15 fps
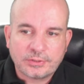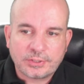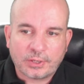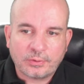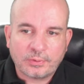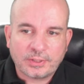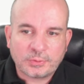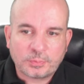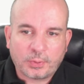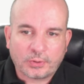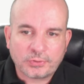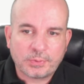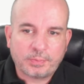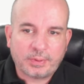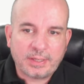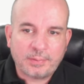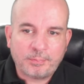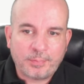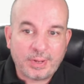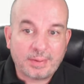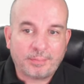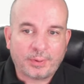So it's possibly a
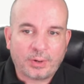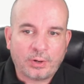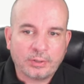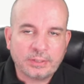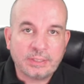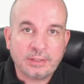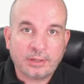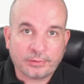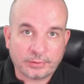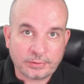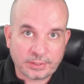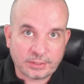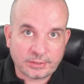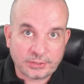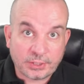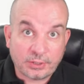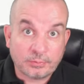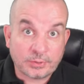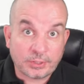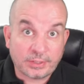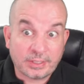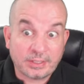bit behind the others in
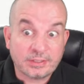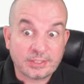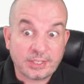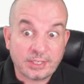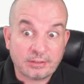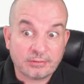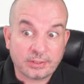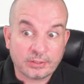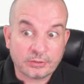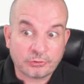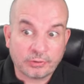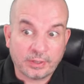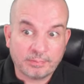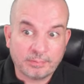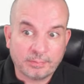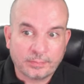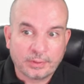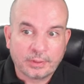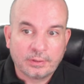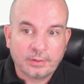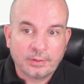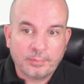terms of the interior trim,
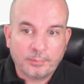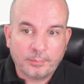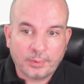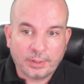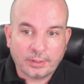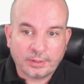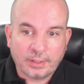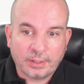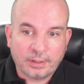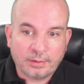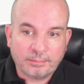but